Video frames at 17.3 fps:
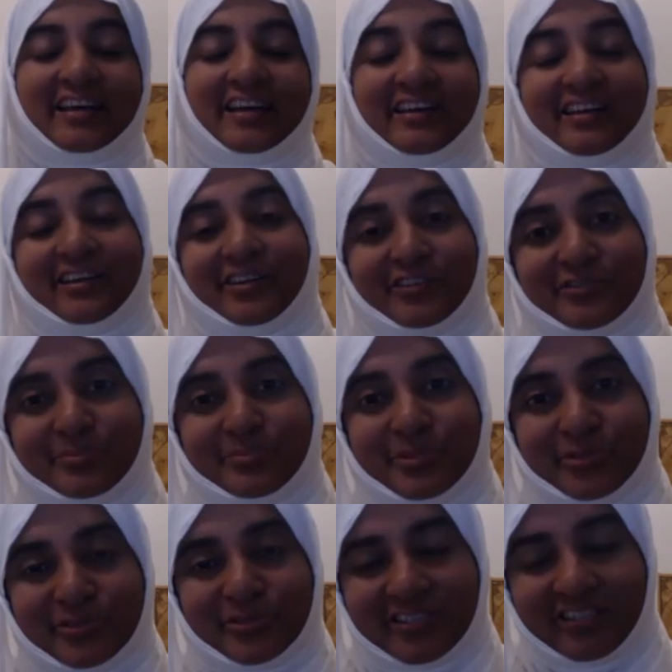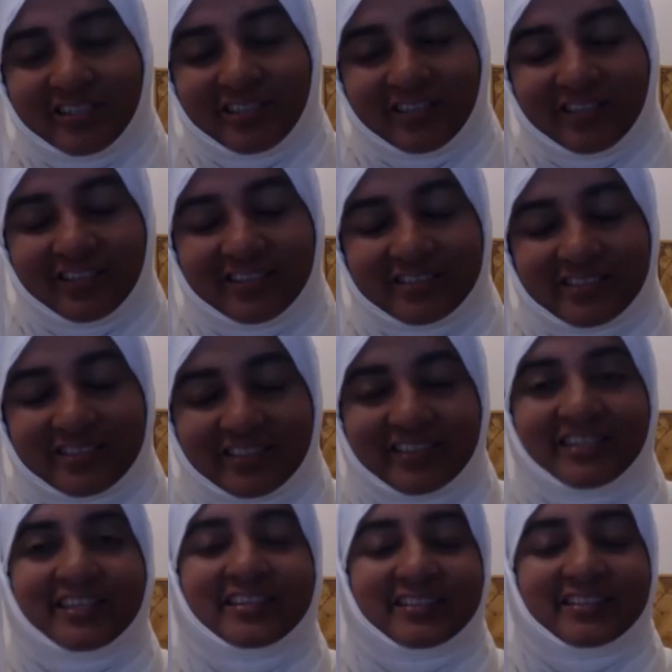array of beauty Allah has
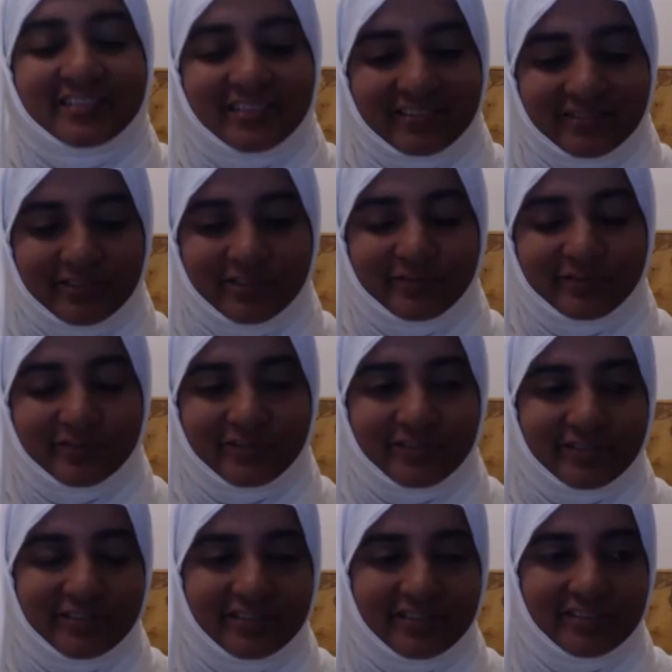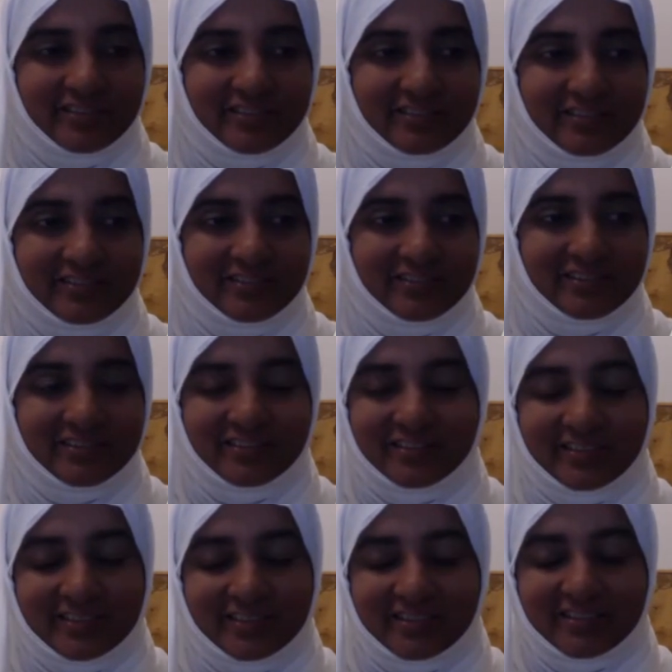created.
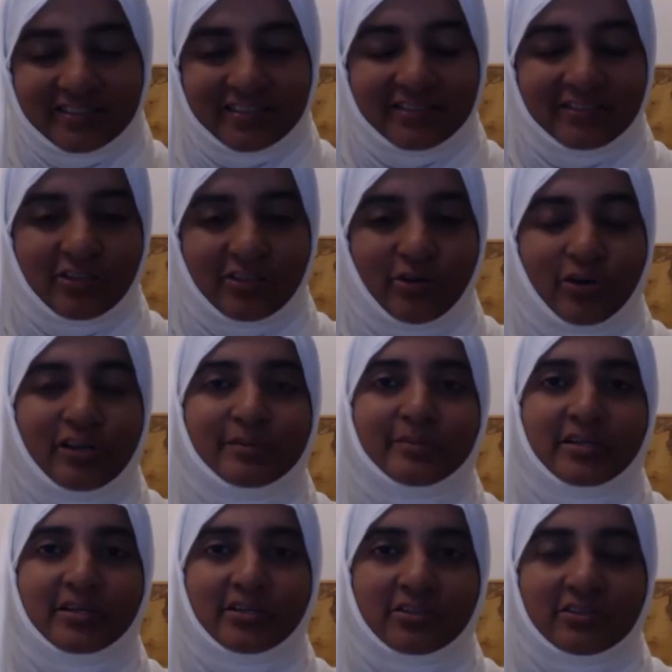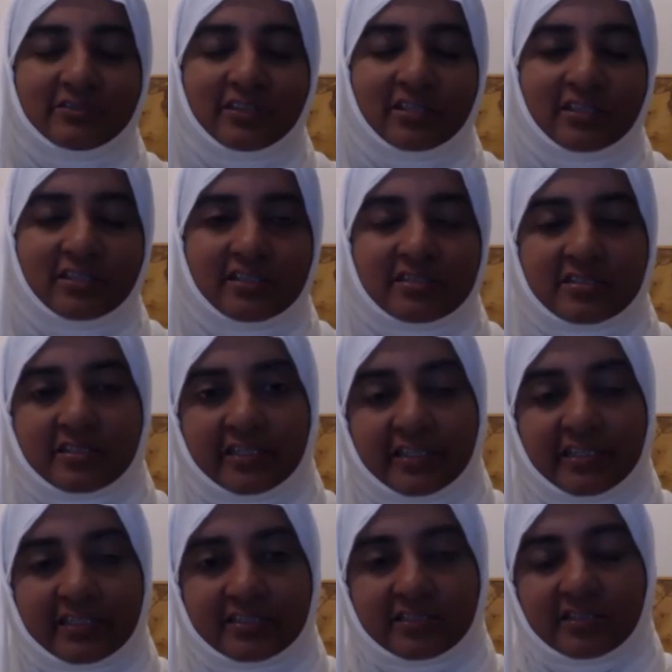This is a hallmark of Allah's
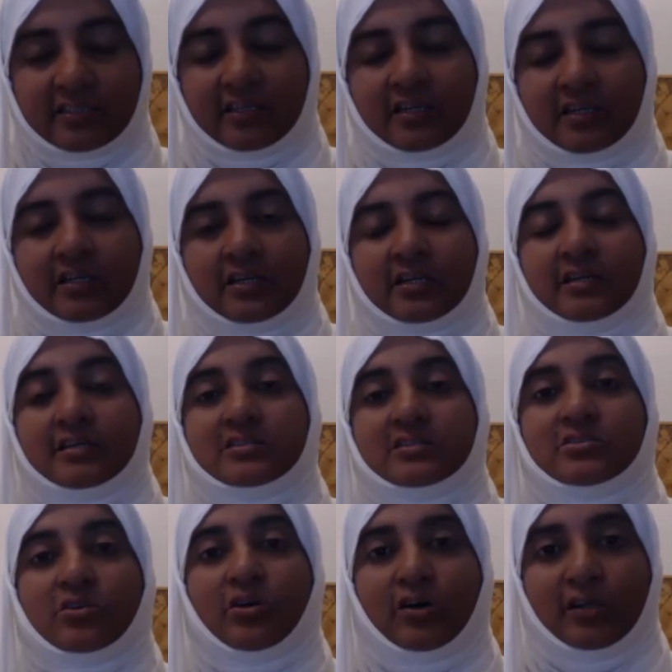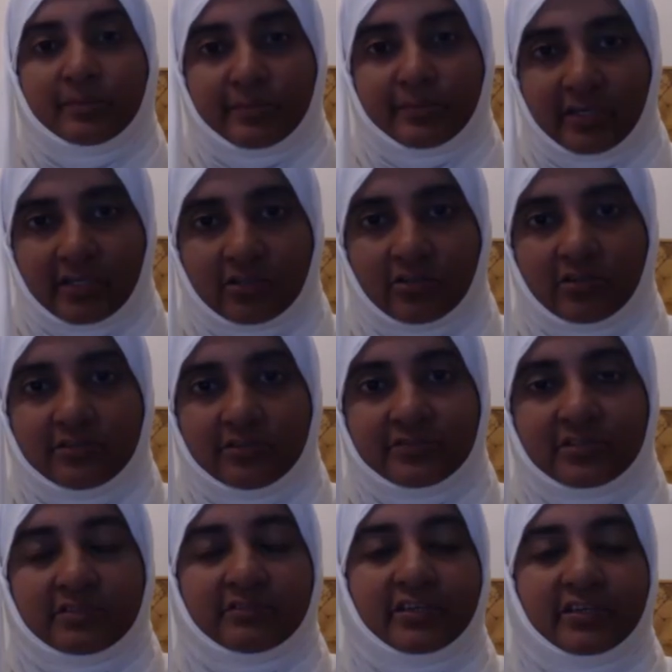creation. It's a hallmark
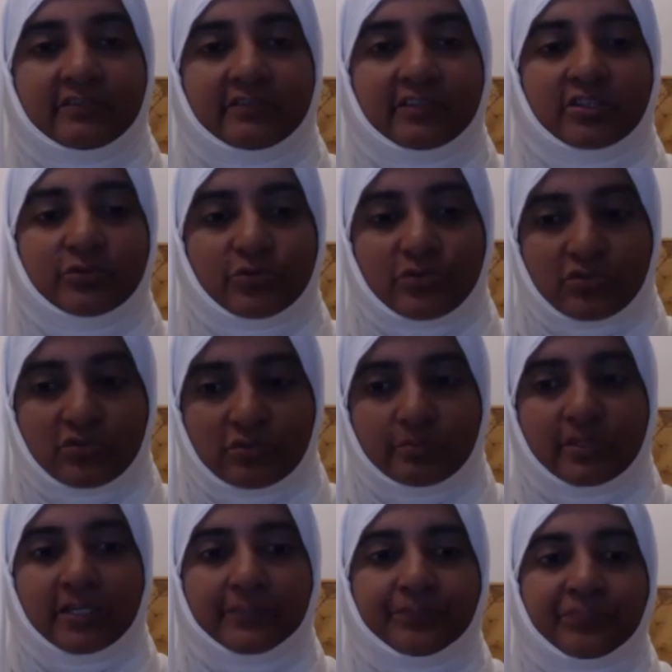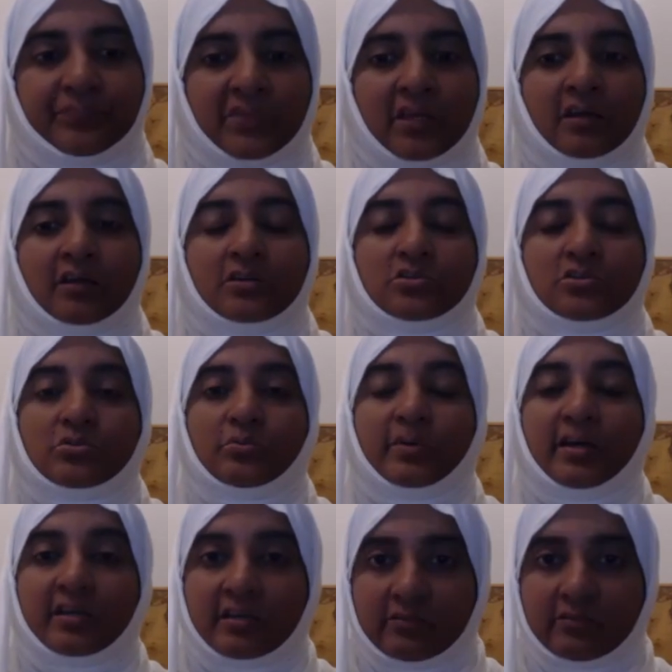of the way we used to be. So
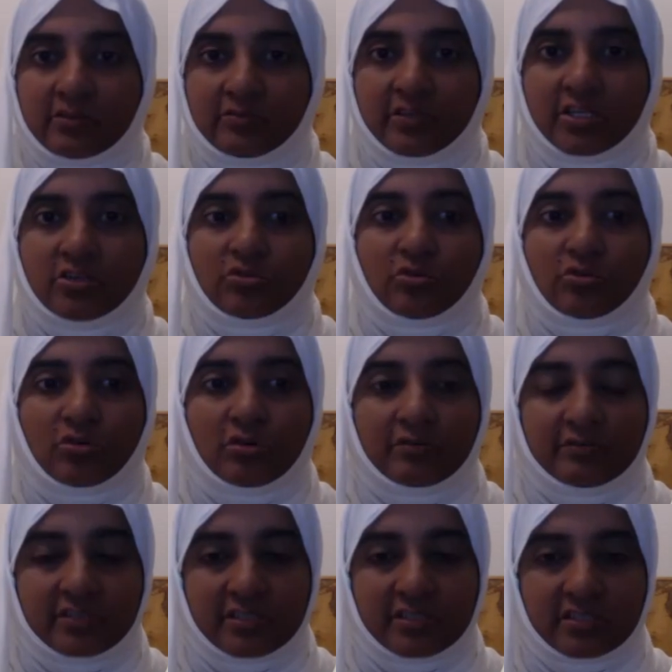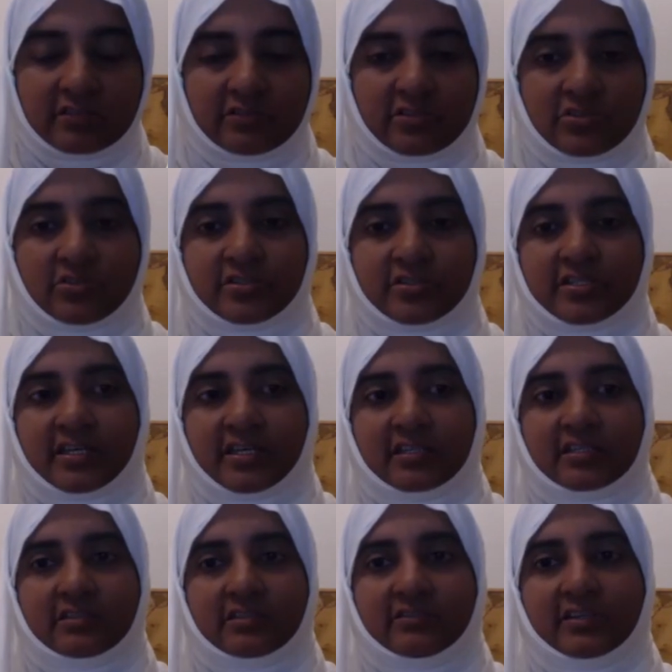wherever we go, whichever
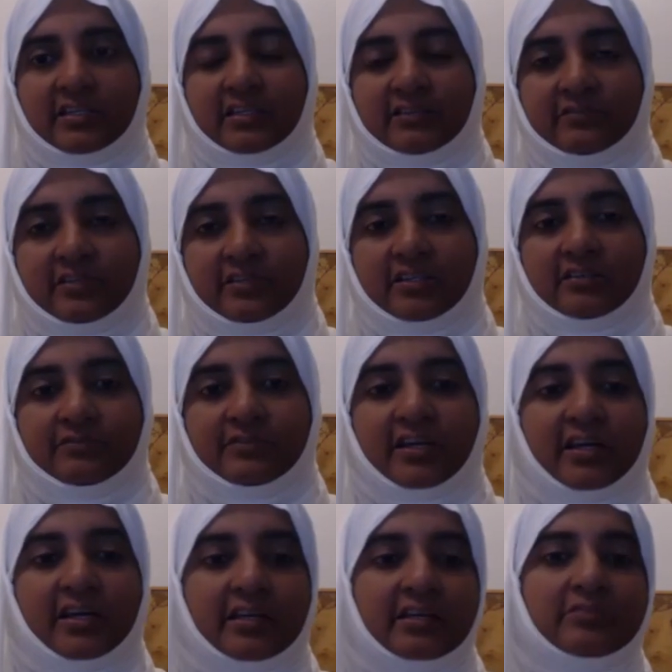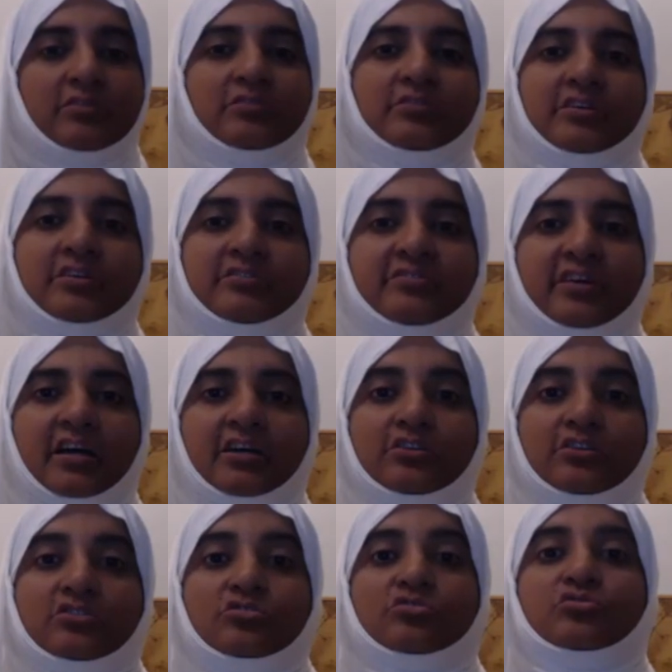society we live in, wherever we
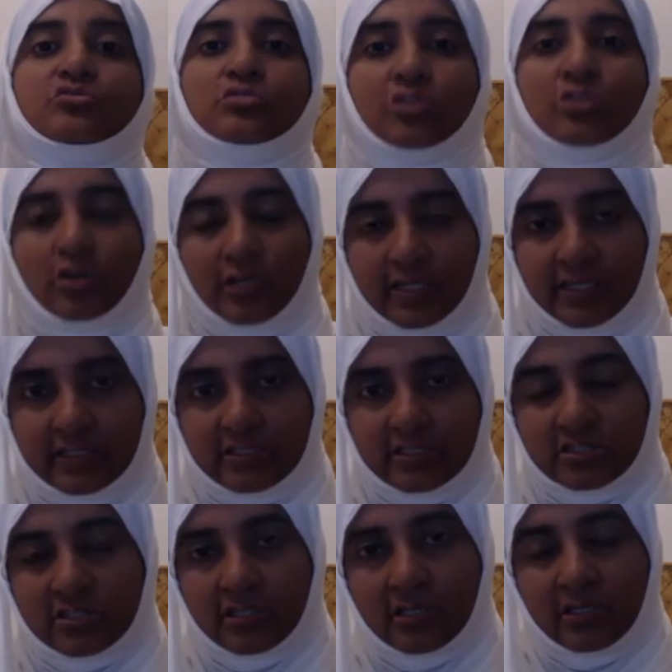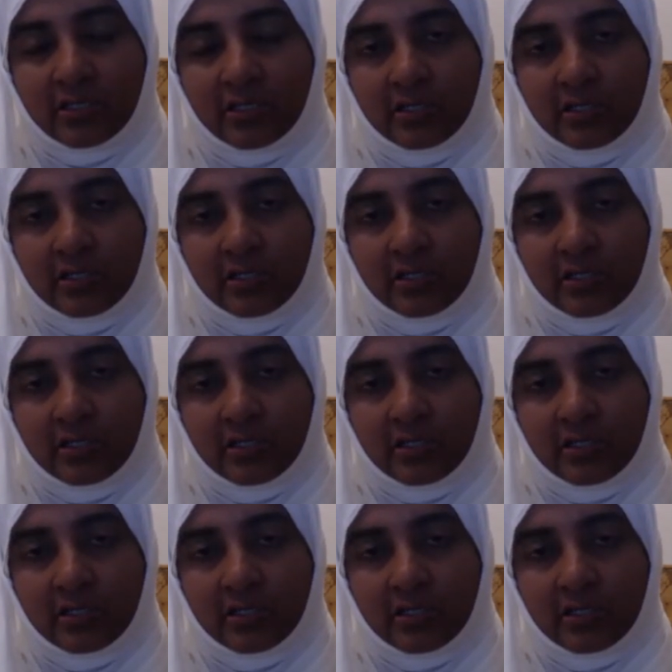find true knowledge,